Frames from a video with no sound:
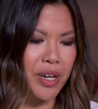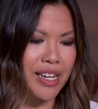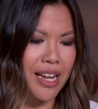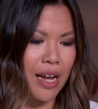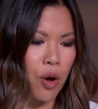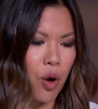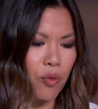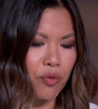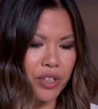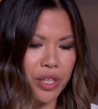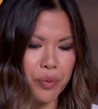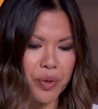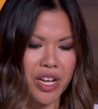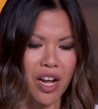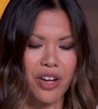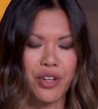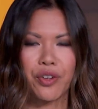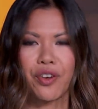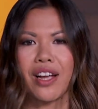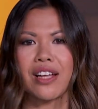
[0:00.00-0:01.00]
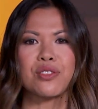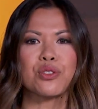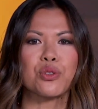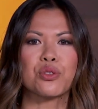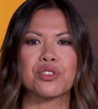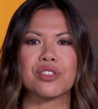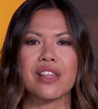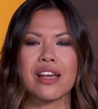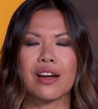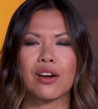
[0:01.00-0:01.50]
right now. Hopefully we got your
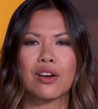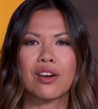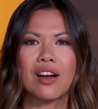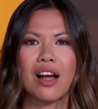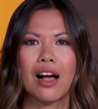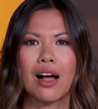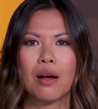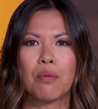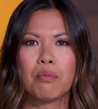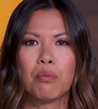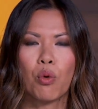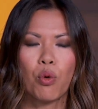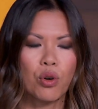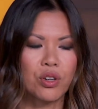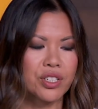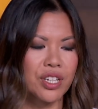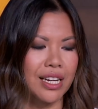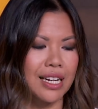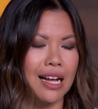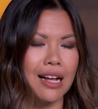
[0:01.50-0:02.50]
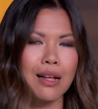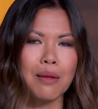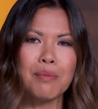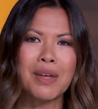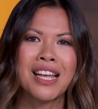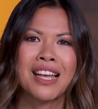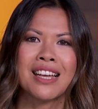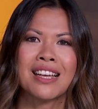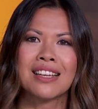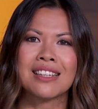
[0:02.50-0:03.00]
answers there. Uh, more to
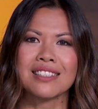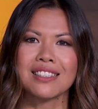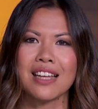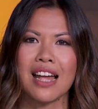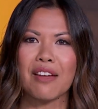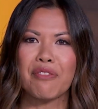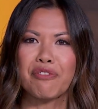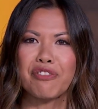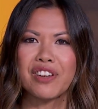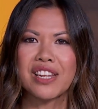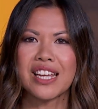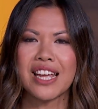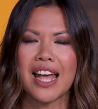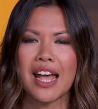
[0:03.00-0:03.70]
come. Stephanie